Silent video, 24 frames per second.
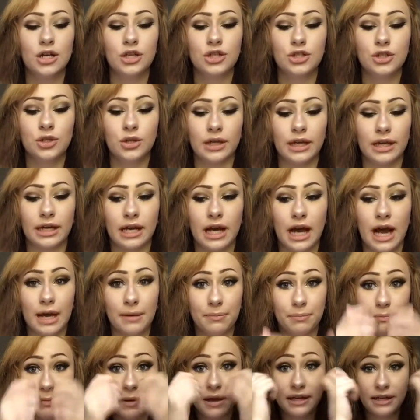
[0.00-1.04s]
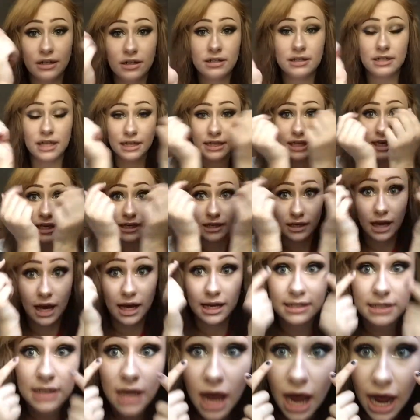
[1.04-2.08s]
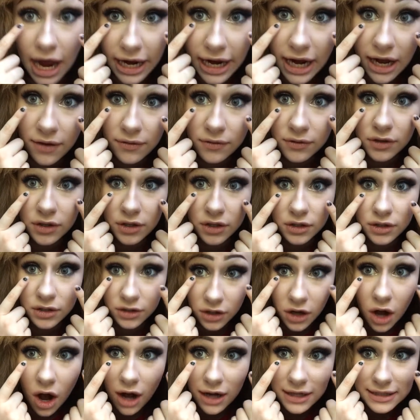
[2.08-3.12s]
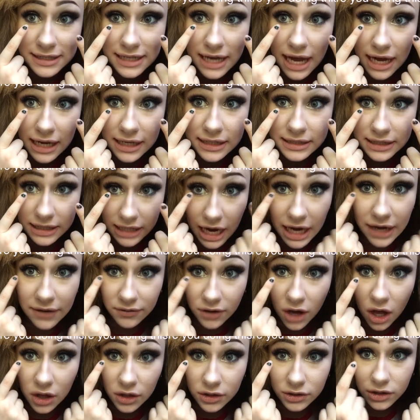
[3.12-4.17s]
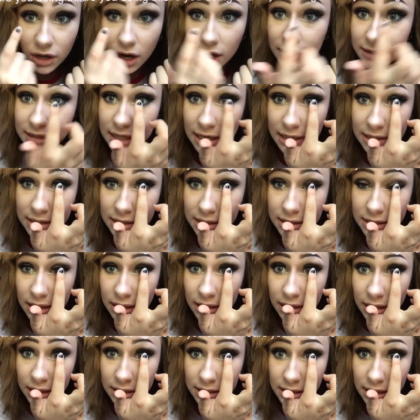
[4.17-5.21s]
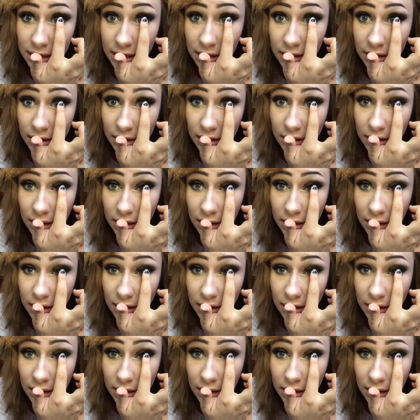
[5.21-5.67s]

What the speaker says: So like and here's the thing, guys, I have contacts, like I have colored contacts, because like let's see,